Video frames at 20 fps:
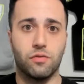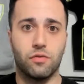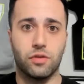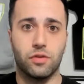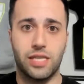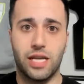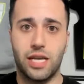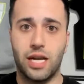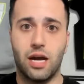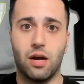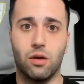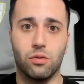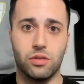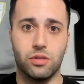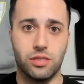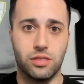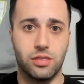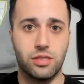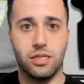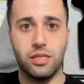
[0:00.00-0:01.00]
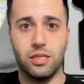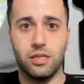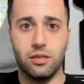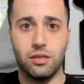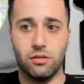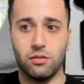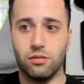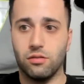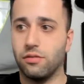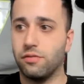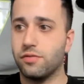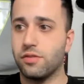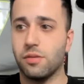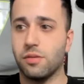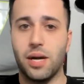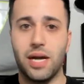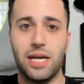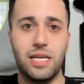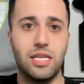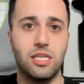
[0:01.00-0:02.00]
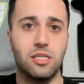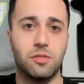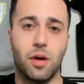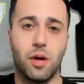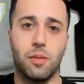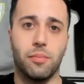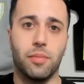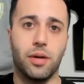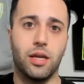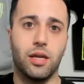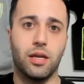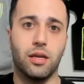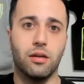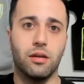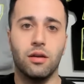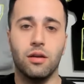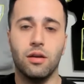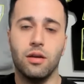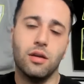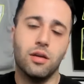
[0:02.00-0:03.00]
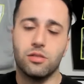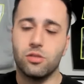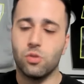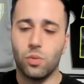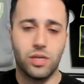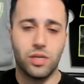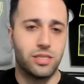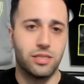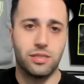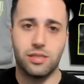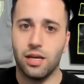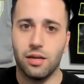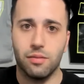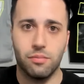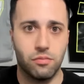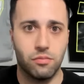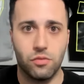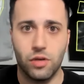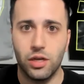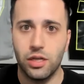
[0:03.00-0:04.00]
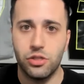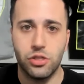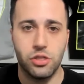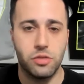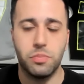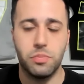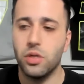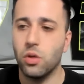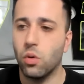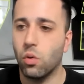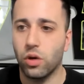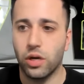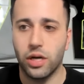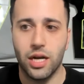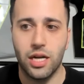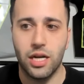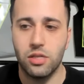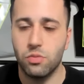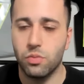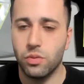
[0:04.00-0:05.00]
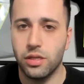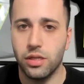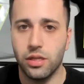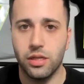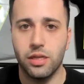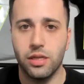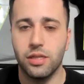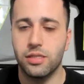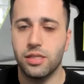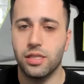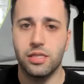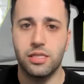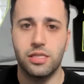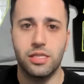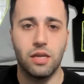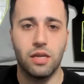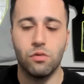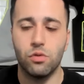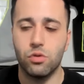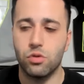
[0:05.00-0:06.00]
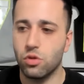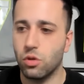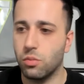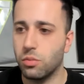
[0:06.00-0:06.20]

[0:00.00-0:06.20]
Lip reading: for 10 hours and see if some ideas pop in my head. It's a waste of time. Just be organized with it. It's going to save you so